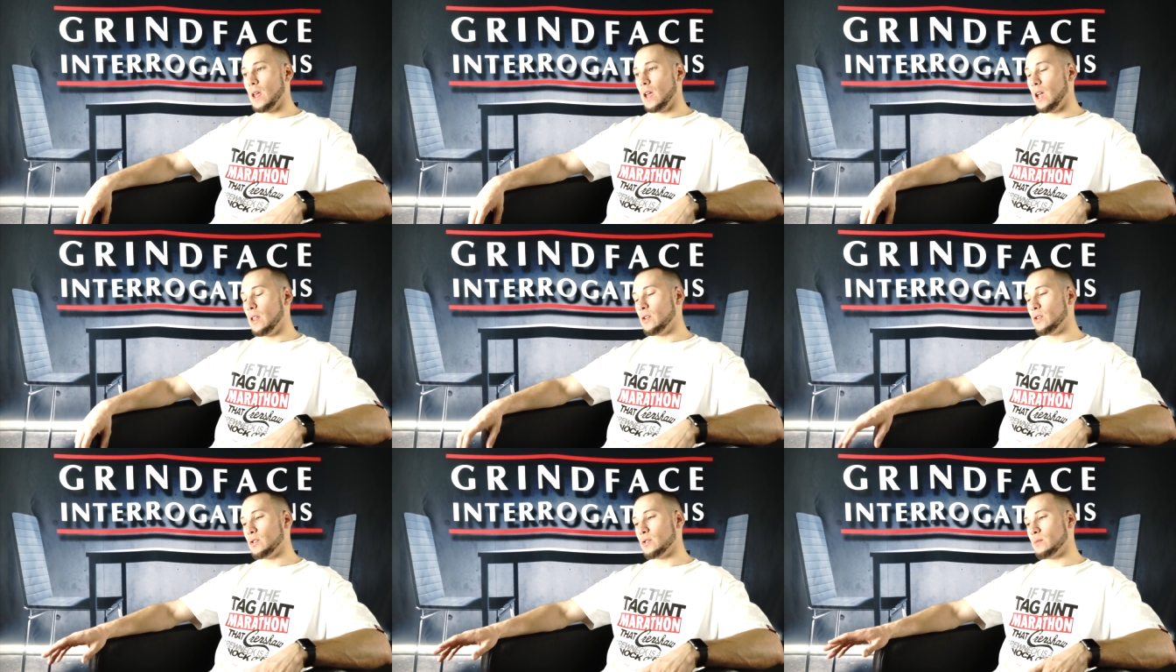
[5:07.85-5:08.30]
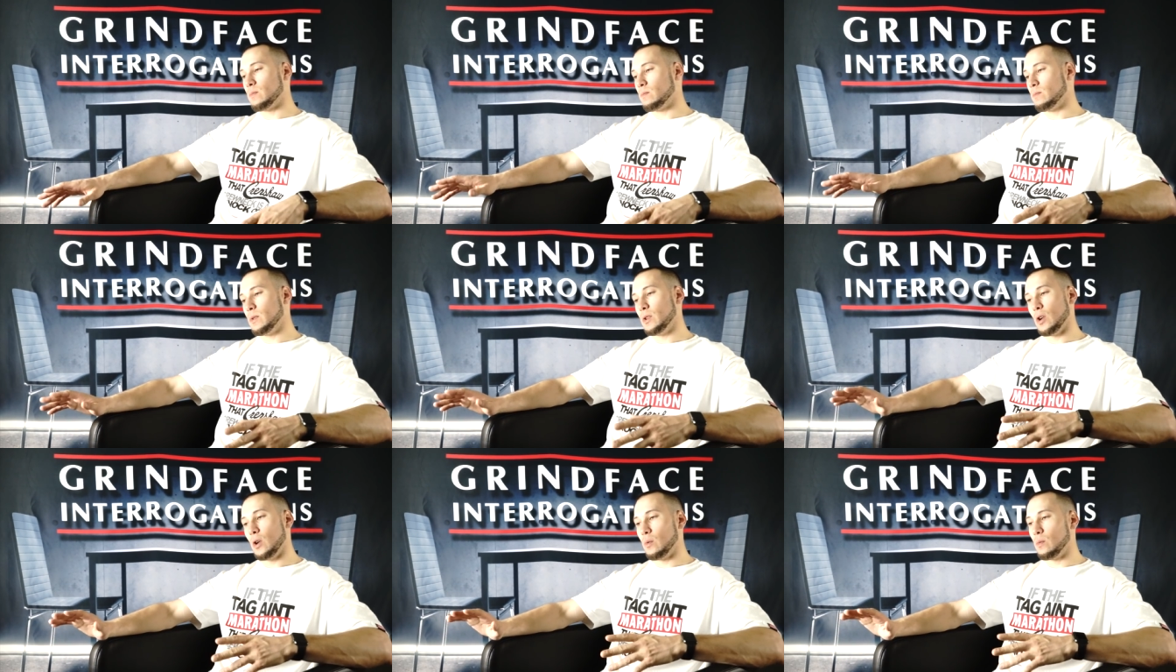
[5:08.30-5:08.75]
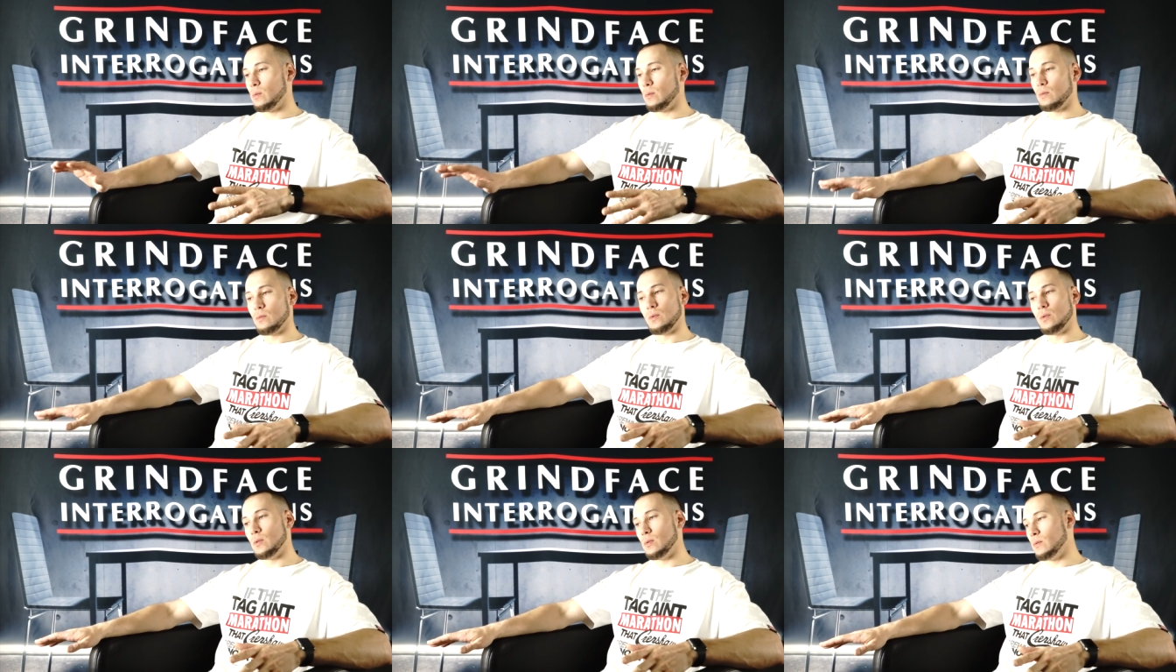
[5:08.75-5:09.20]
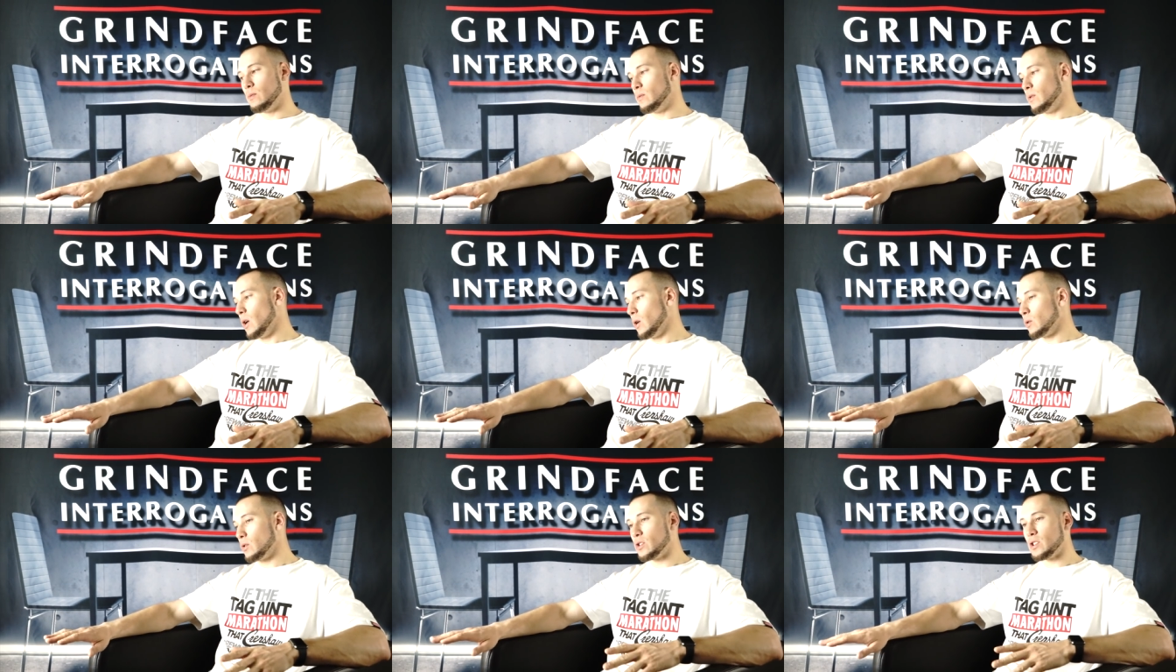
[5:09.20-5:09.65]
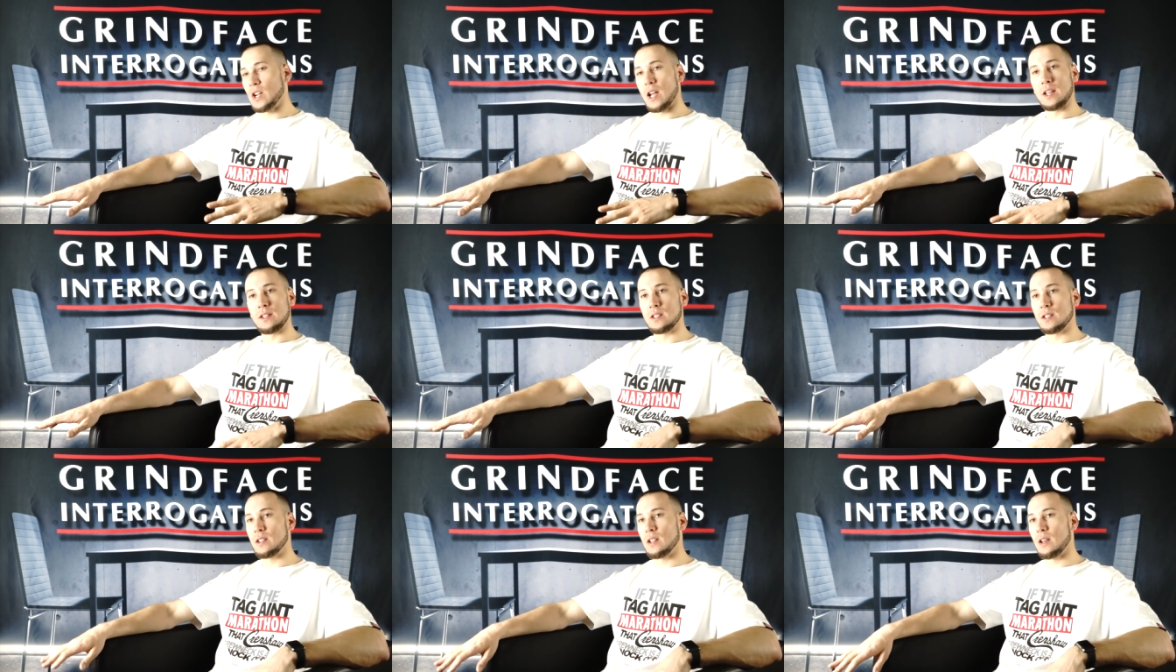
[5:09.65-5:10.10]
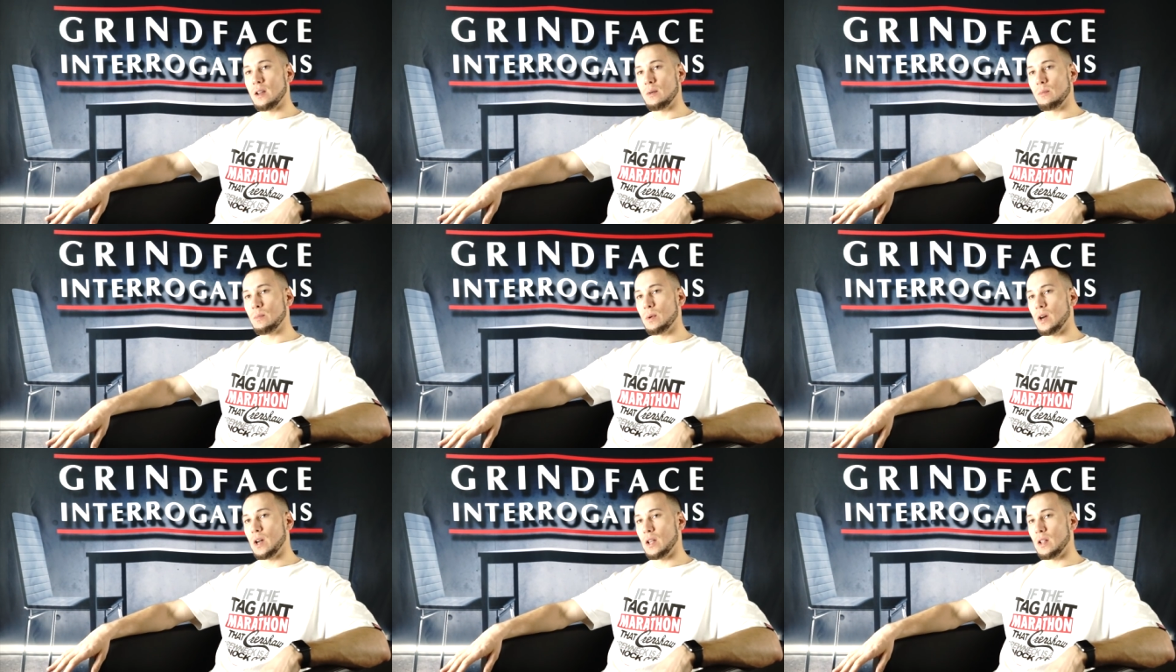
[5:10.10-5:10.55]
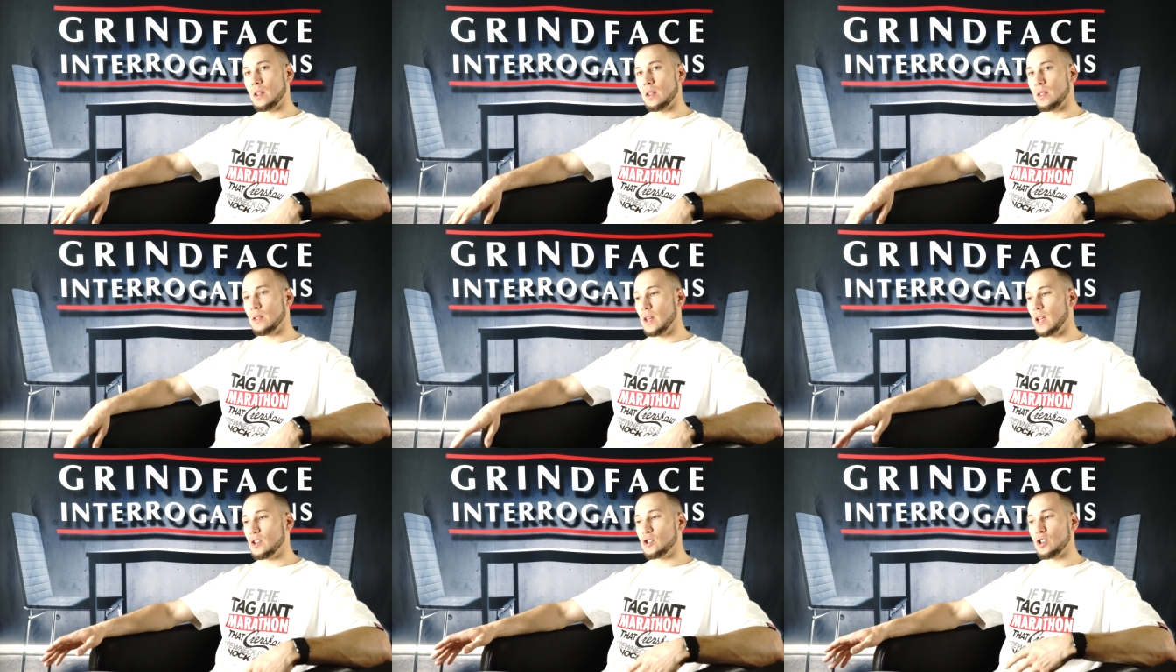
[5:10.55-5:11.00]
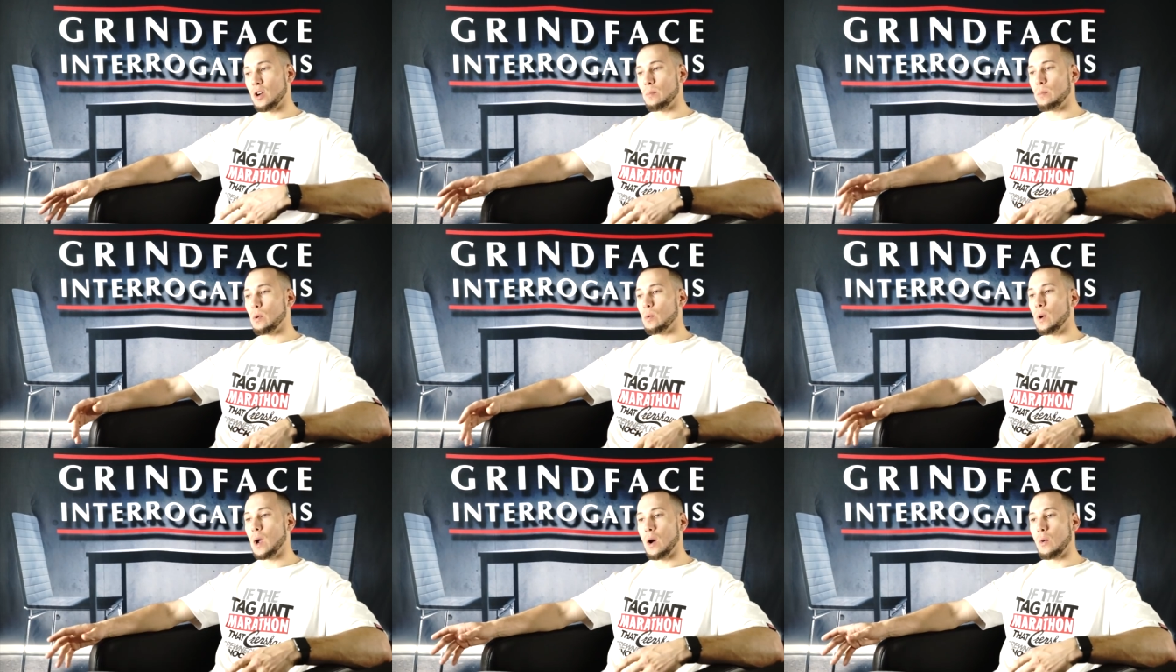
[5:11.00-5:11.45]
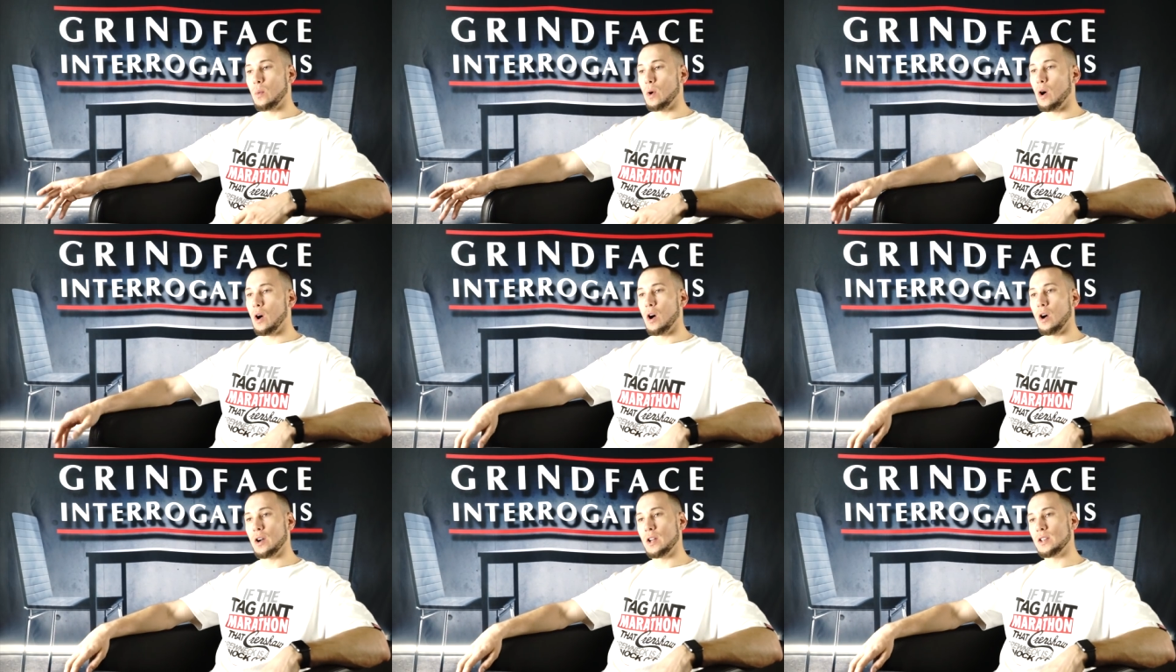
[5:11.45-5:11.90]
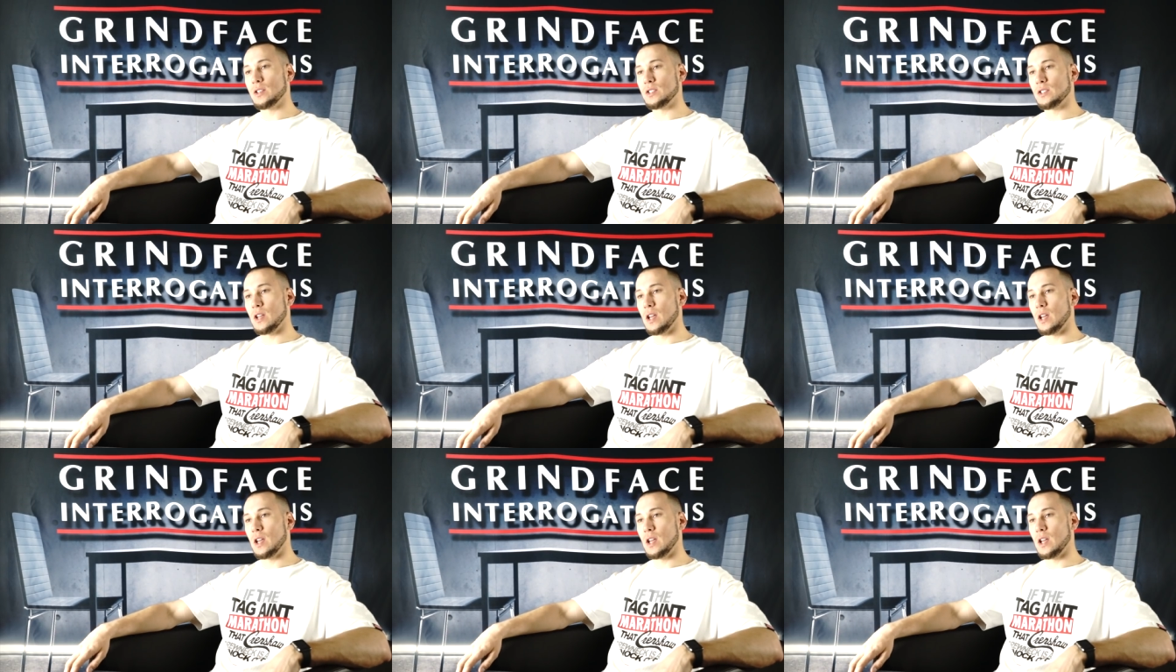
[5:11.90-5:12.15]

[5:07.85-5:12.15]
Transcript: and there's you know no shade to them, but they jump around with artists,